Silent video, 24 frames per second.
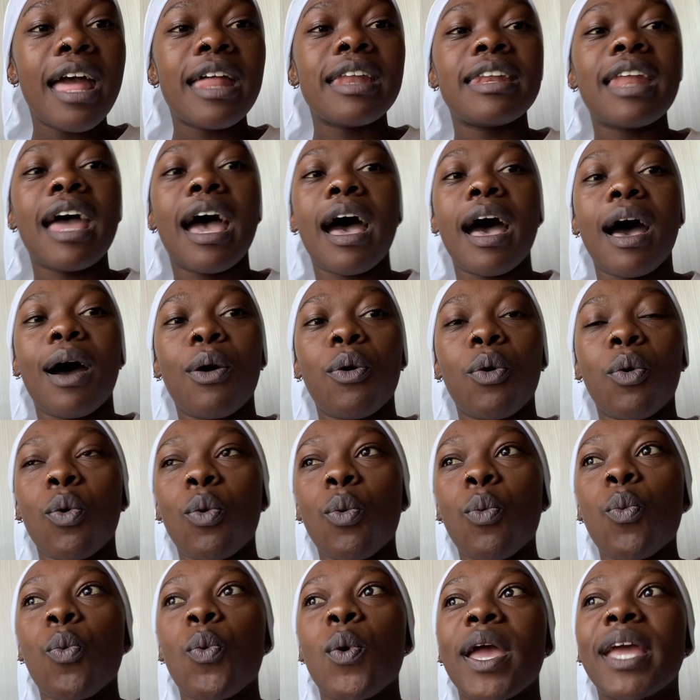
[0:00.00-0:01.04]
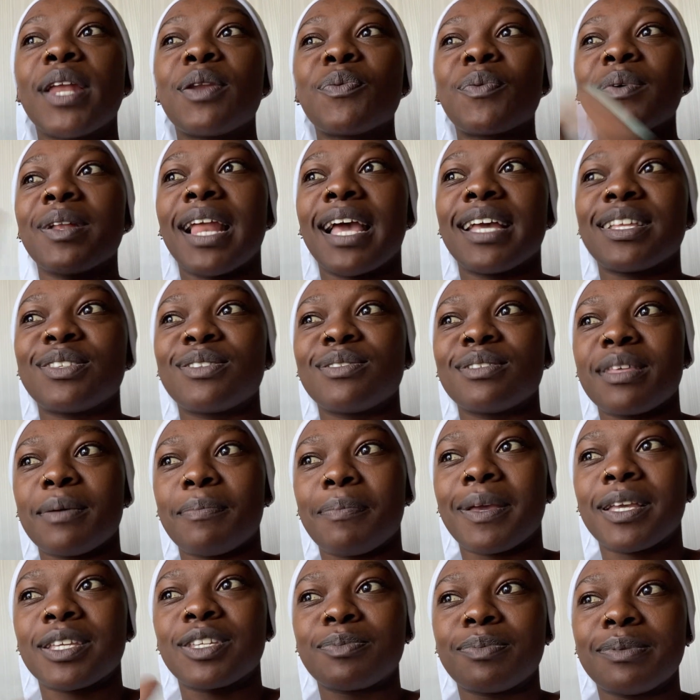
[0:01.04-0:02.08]
Now, when will I do the
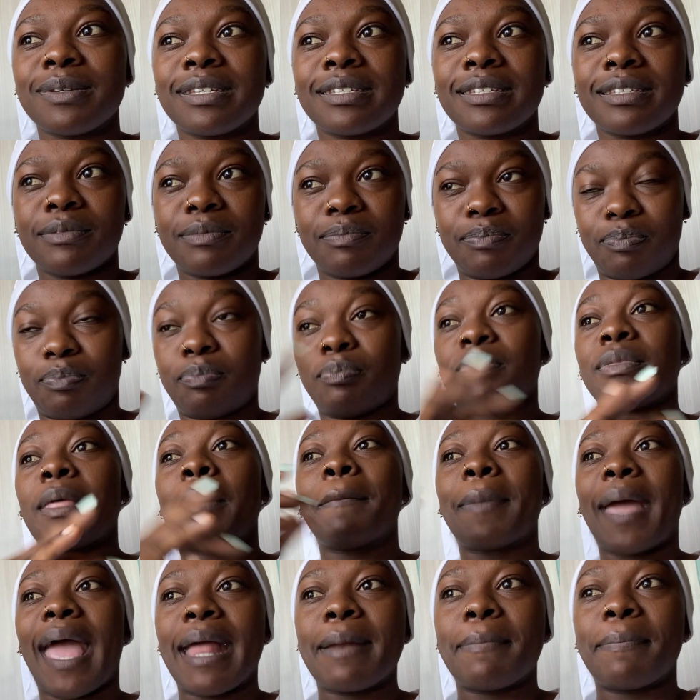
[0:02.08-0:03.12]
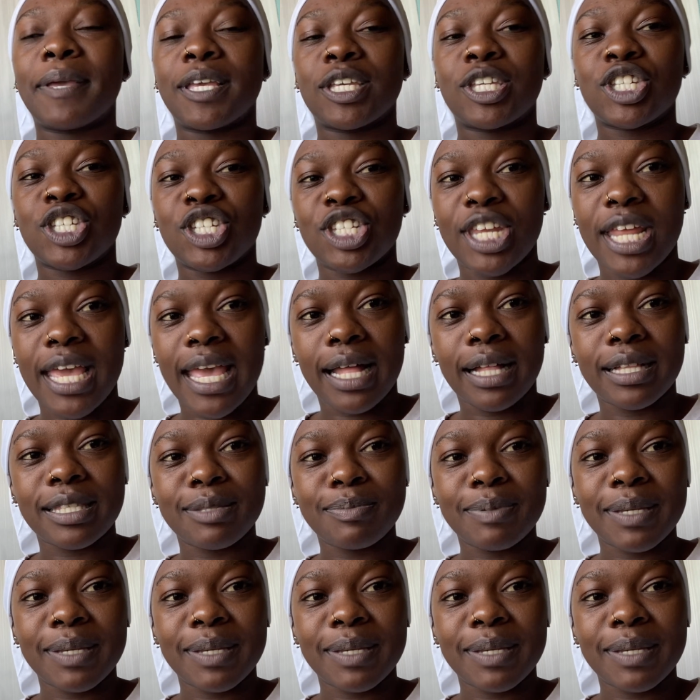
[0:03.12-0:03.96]
bad, the bad bitch nails?